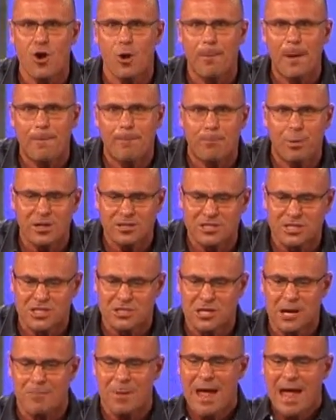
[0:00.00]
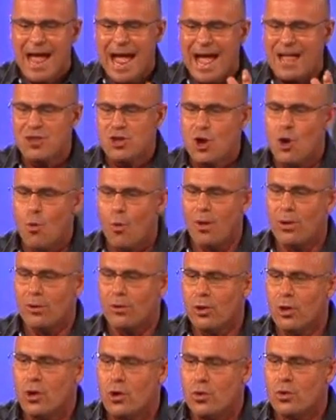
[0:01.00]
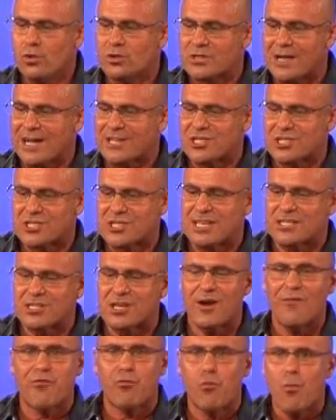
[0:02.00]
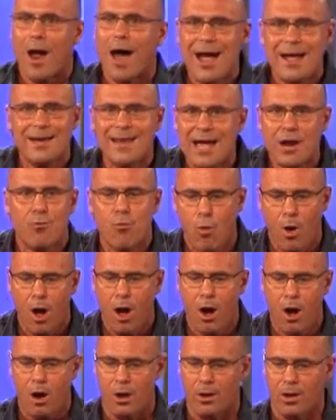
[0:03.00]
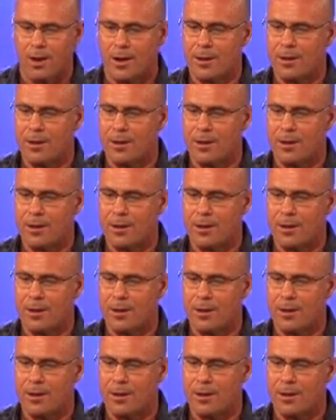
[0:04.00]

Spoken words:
You'll be put to sleep and you will lose a sense of right and wrong.